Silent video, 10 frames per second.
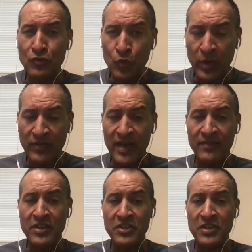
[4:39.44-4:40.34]

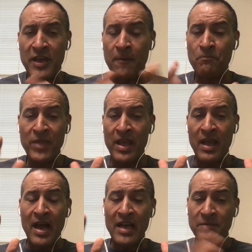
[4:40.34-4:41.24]
25 years now.
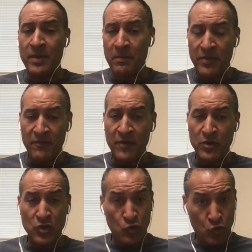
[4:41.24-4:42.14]
I spent the
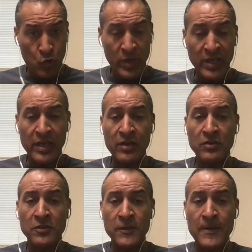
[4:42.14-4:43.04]
first 20
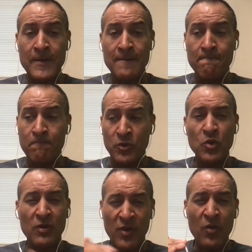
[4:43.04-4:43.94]
years
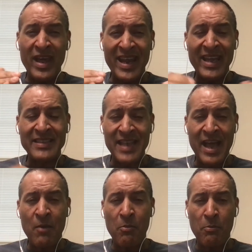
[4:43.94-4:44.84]
sort of on that heads
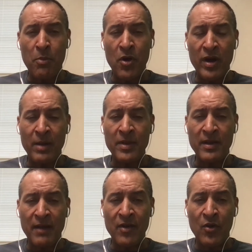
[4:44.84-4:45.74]
down part. I mean,
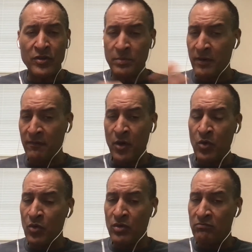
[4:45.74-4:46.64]
I've always been
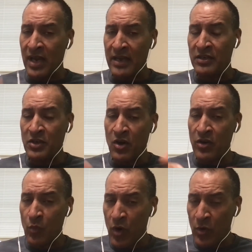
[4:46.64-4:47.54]
vocal and like to talk
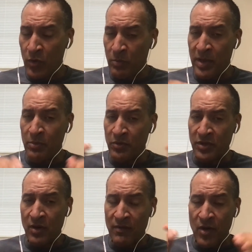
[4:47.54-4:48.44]
and work with people,
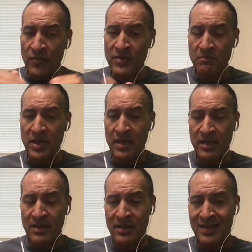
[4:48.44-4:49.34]
so I've often been
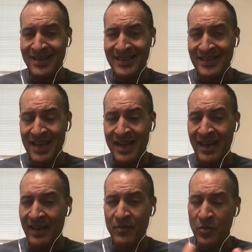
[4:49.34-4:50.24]
at the design
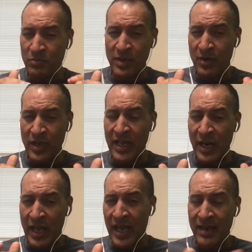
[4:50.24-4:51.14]
level, in
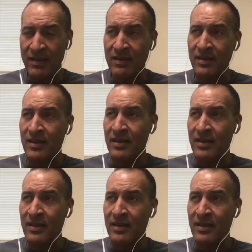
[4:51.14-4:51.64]
a